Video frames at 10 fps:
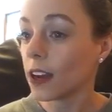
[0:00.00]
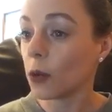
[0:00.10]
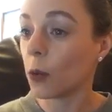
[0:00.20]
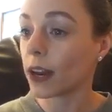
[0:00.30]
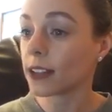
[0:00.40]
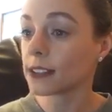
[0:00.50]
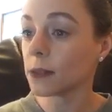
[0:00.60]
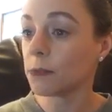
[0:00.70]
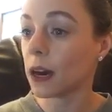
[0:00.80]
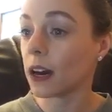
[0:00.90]
What is
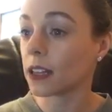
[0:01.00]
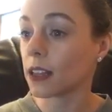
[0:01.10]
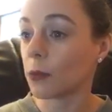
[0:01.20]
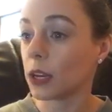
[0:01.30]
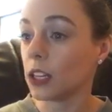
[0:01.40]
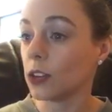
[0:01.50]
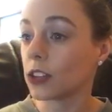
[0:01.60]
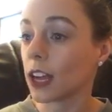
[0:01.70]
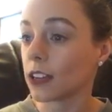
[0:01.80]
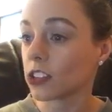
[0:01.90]
a bug that when you
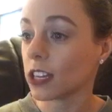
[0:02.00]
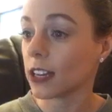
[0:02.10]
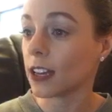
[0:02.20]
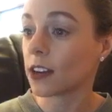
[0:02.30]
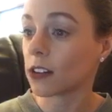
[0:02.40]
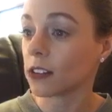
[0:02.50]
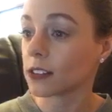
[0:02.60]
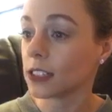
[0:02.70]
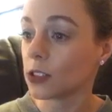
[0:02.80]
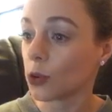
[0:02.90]
touch it, it
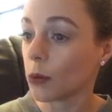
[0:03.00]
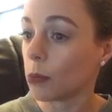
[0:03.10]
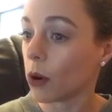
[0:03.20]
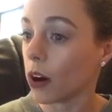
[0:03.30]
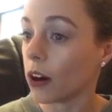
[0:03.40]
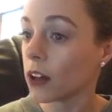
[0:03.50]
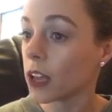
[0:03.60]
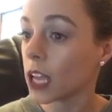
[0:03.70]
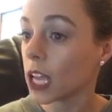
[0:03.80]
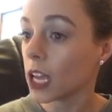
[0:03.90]
curls into a ball?
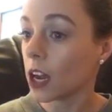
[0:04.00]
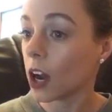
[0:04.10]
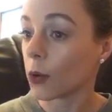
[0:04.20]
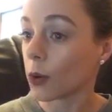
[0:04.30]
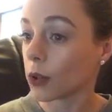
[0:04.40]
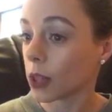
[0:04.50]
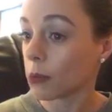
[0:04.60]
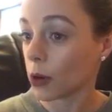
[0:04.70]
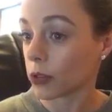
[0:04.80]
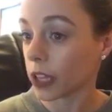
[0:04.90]
A
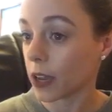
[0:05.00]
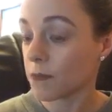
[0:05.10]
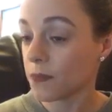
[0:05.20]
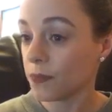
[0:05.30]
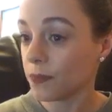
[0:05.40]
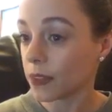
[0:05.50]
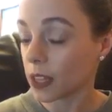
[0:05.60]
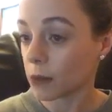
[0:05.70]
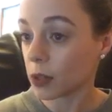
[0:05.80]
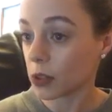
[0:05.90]
roly-poly.
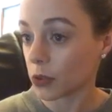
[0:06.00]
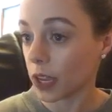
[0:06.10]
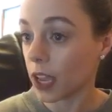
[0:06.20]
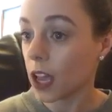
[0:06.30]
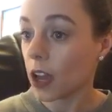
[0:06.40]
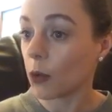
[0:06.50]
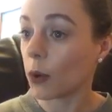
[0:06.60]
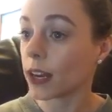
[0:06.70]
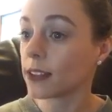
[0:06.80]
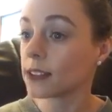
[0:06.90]
Number 3,
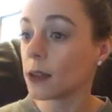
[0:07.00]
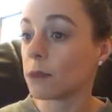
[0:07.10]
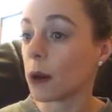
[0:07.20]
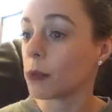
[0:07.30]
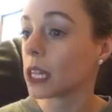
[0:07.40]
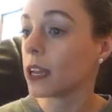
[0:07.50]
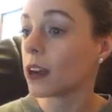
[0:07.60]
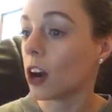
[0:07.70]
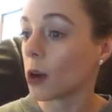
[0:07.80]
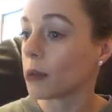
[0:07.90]
what is a bubbly
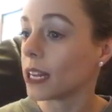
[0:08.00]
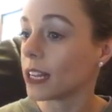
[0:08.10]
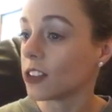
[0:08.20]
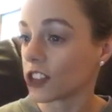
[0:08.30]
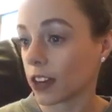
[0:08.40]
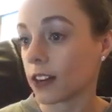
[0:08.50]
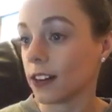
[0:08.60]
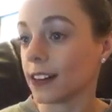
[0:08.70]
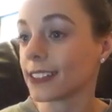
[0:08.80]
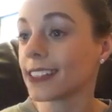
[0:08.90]
carbonated drink
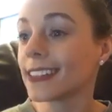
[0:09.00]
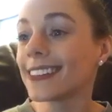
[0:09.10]
called?